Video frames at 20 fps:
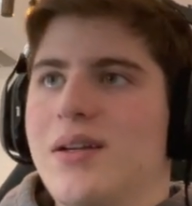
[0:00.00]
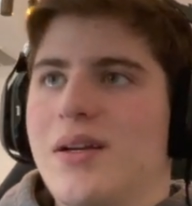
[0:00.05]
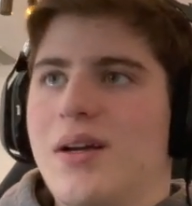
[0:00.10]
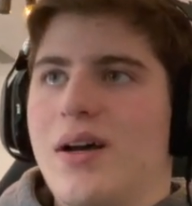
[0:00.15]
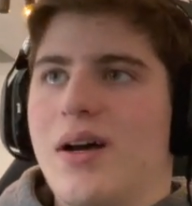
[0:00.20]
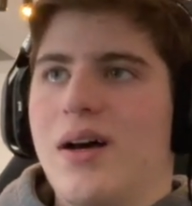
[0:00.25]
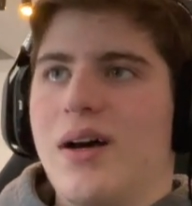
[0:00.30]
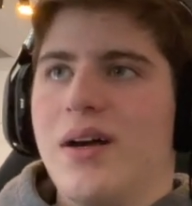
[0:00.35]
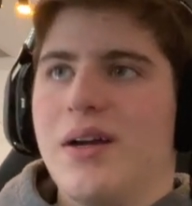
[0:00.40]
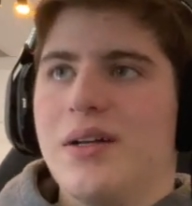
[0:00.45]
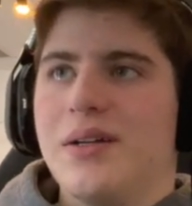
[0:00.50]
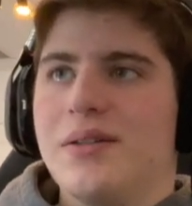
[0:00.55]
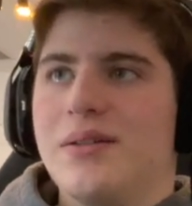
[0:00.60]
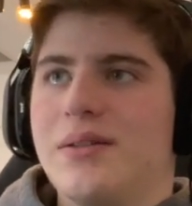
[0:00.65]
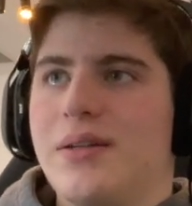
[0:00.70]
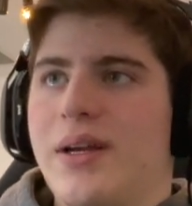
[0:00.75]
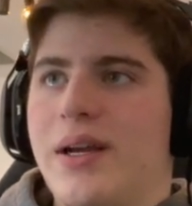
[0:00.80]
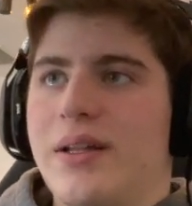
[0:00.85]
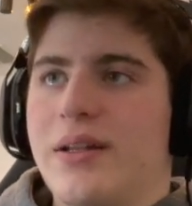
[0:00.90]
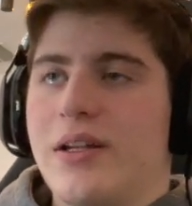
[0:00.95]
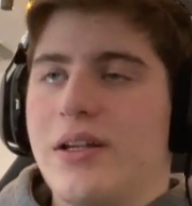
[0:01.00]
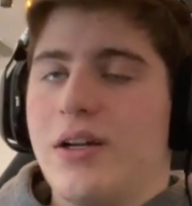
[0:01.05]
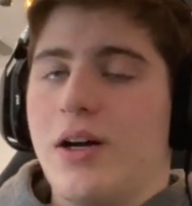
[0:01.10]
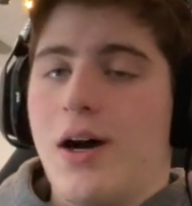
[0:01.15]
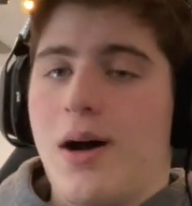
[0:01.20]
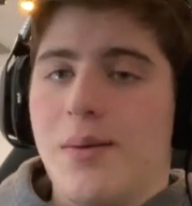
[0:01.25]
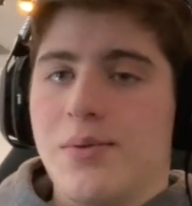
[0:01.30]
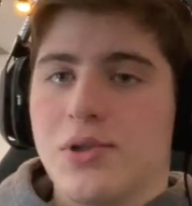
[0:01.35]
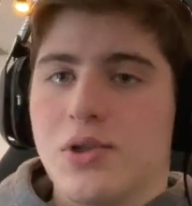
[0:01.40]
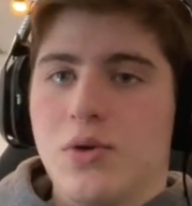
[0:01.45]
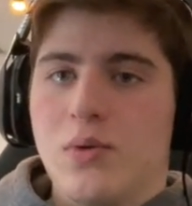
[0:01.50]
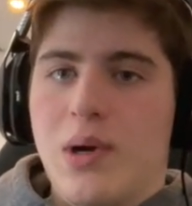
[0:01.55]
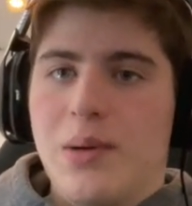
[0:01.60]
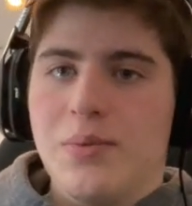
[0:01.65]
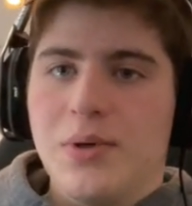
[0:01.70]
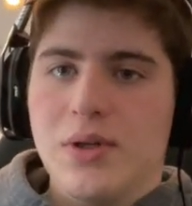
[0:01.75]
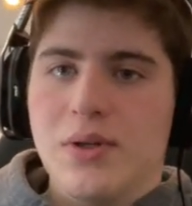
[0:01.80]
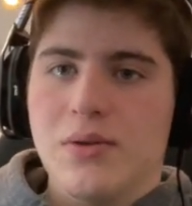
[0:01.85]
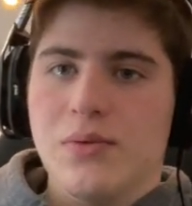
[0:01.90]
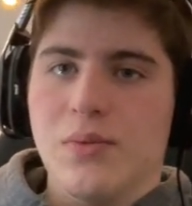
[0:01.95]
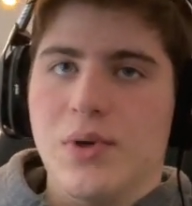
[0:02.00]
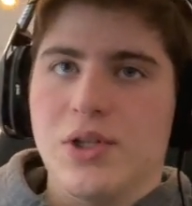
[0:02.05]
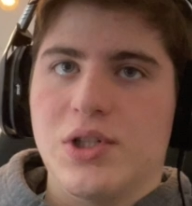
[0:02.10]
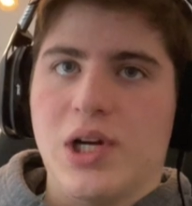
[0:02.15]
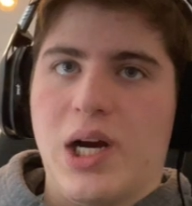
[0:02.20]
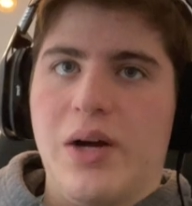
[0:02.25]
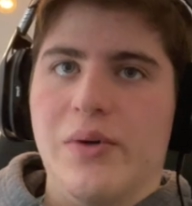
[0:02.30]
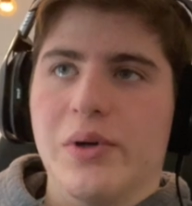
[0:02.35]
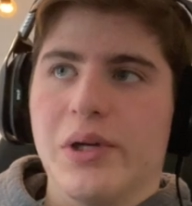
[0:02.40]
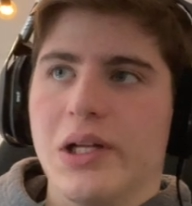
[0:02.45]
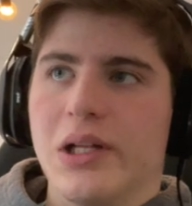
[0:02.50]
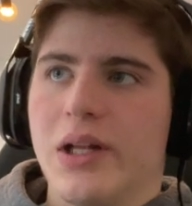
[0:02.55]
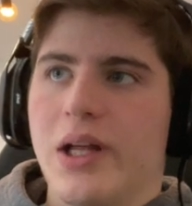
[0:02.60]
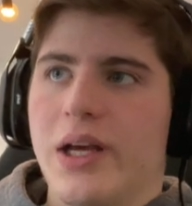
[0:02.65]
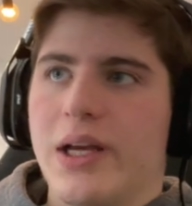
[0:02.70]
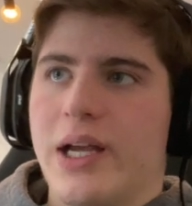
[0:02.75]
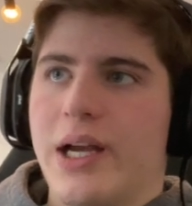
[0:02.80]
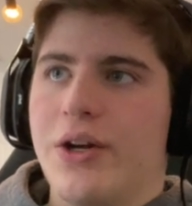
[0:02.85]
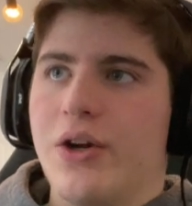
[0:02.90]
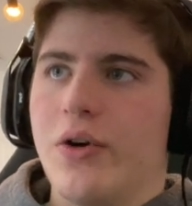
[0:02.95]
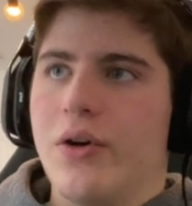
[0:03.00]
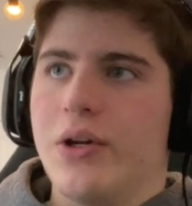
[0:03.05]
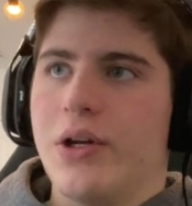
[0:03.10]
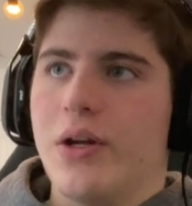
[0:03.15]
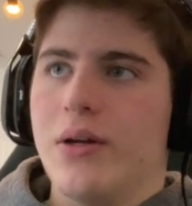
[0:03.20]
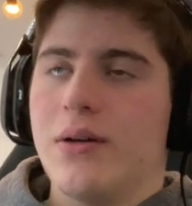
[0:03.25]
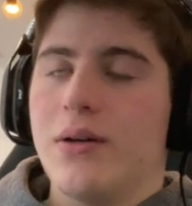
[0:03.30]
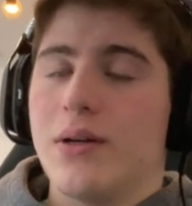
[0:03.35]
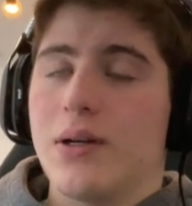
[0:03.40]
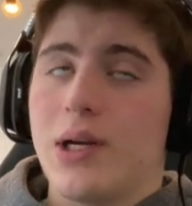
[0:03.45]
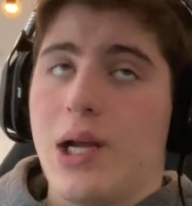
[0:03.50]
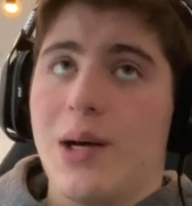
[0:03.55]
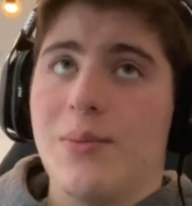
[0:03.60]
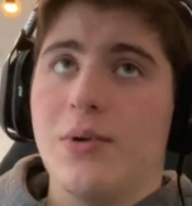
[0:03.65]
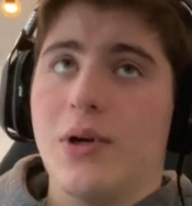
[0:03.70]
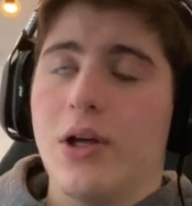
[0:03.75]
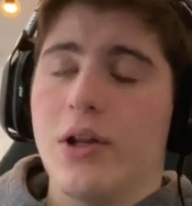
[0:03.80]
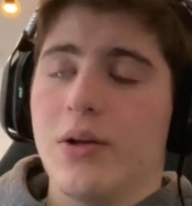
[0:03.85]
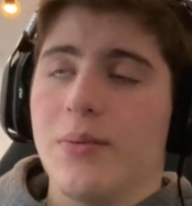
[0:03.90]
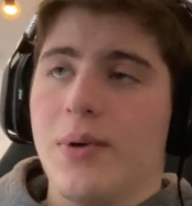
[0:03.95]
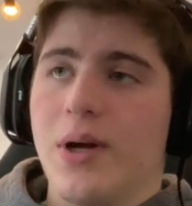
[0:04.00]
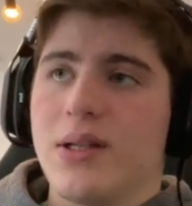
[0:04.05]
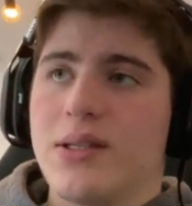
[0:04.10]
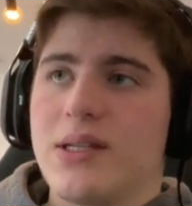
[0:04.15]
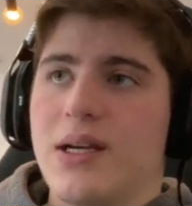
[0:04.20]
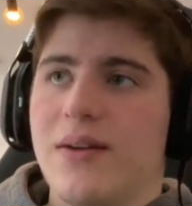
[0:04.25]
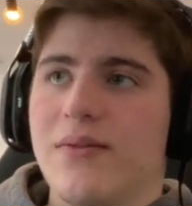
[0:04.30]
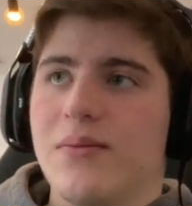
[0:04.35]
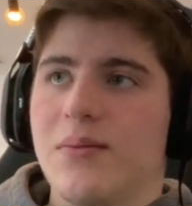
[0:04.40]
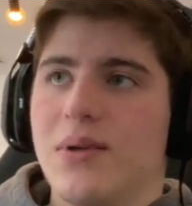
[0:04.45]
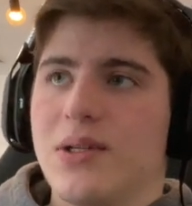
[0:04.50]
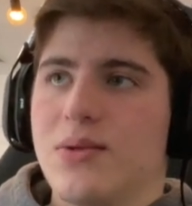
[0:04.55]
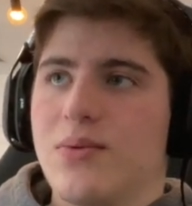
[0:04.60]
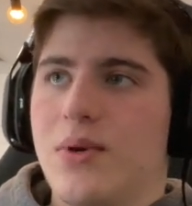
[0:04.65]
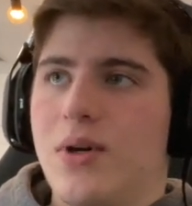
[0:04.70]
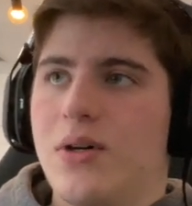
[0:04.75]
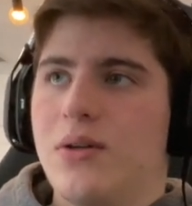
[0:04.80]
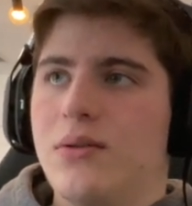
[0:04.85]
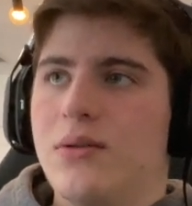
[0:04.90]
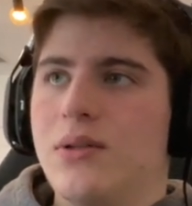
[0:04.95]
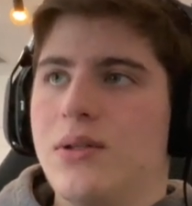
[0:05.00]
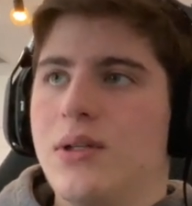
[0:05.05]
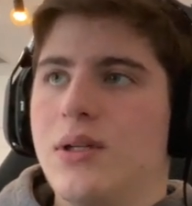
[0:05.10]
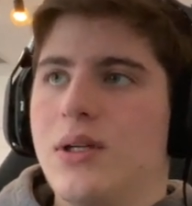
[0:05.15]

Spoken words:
And then optional webhook, which I really like. I know a couple other bots have them as well.